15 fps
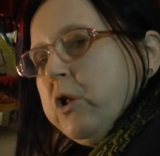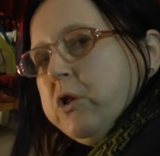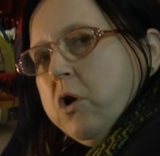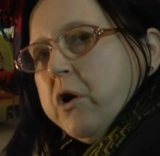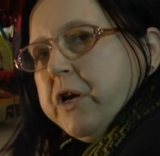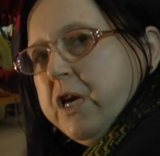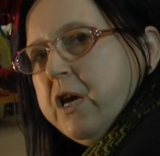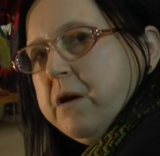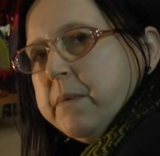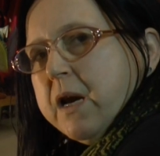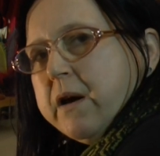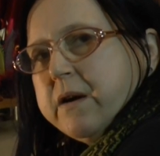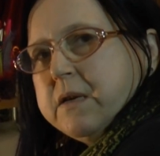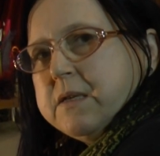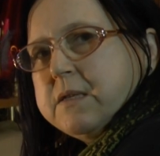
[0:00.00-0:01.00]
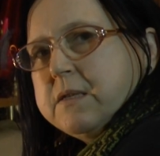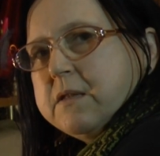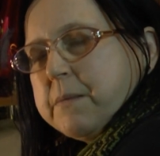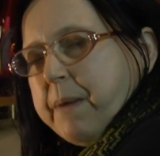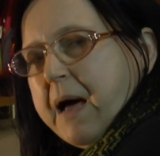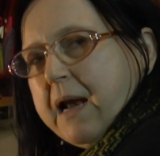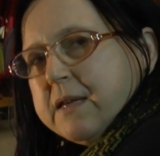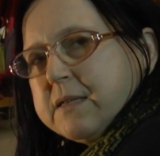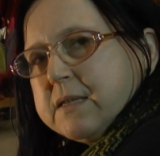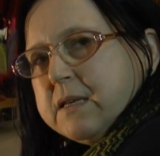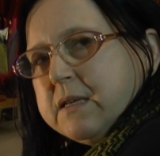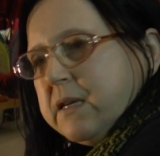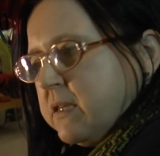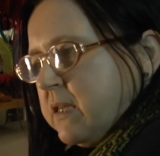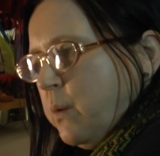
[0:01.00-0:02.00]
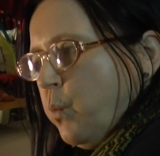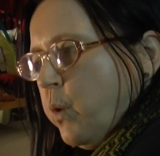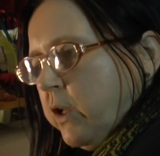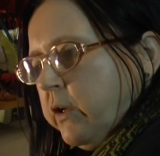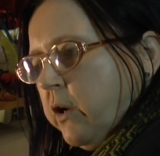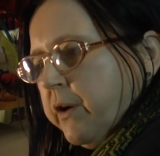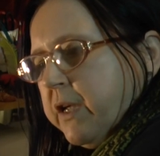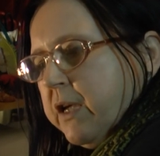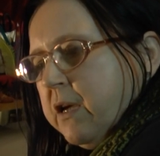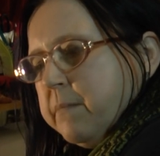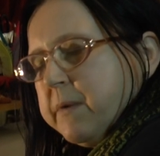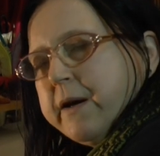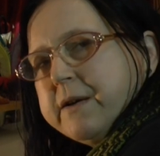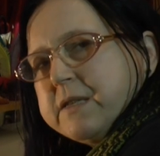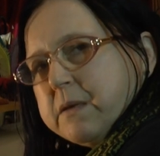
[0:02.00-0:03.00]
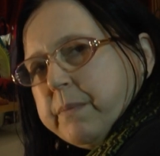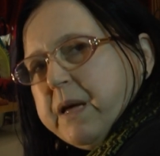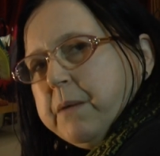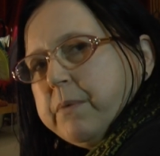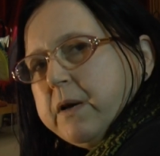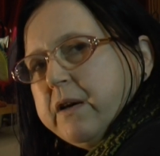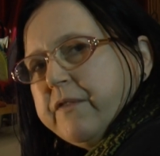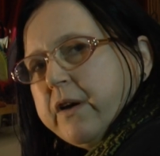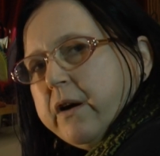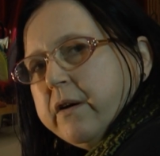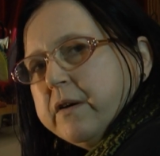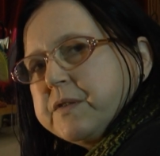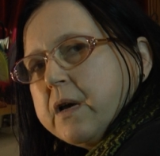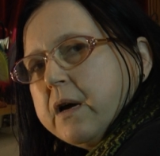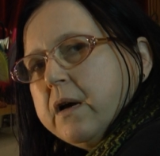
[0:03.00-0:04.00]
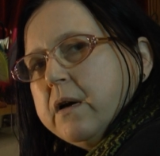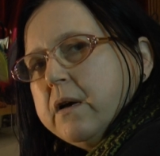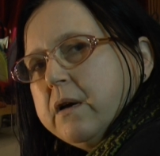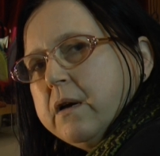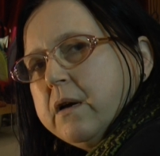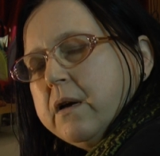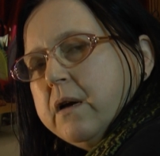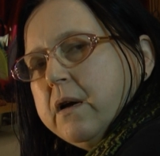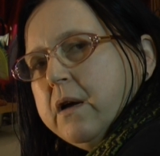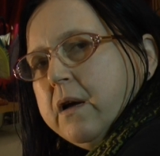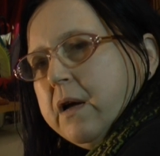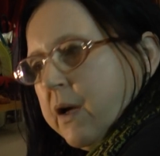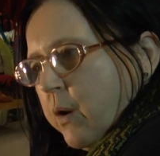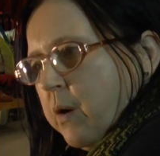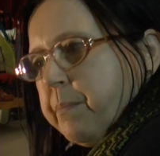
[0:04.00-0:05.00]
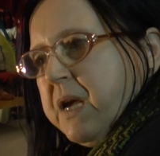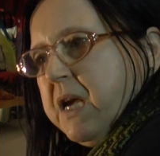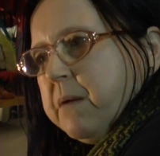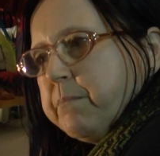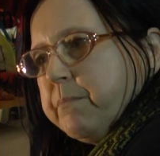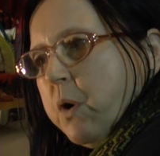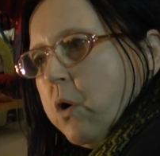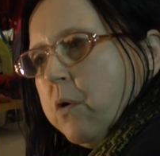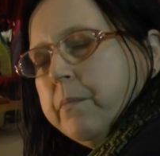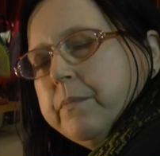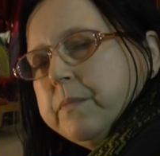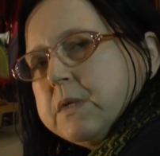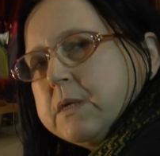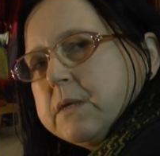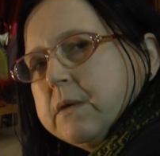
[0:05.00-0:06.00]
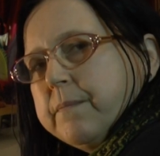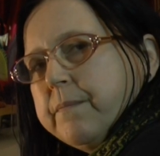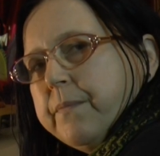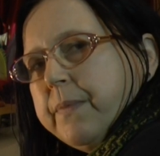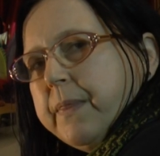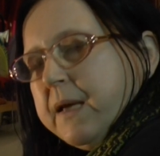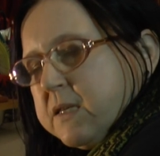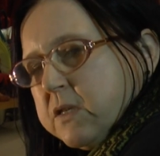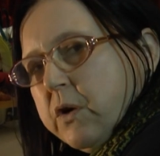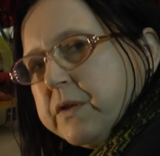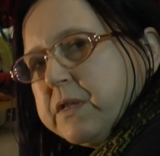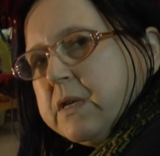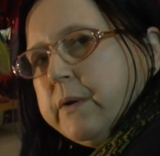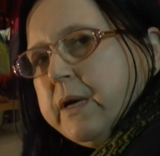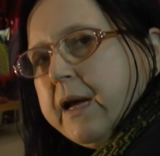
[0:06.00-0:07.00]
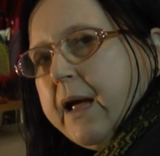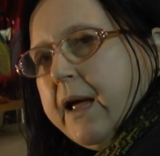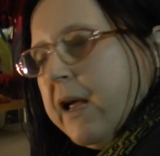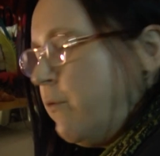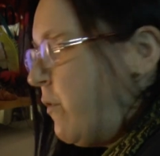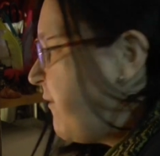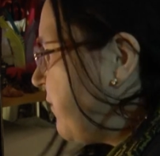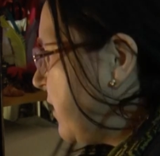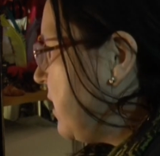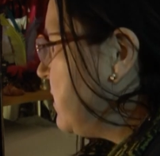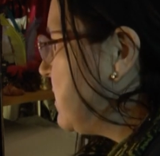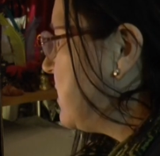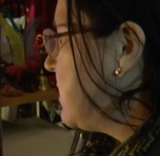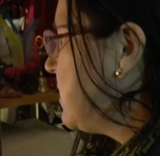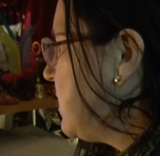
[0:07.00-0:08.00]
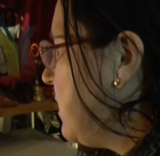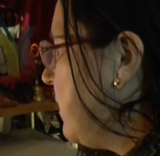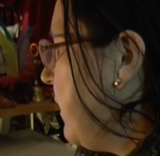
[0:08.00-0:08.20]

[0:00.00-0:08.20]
not humanise the Palestinians. He will not humanise the people of Gaza who are being bombed. He's not doing it. He refuses to do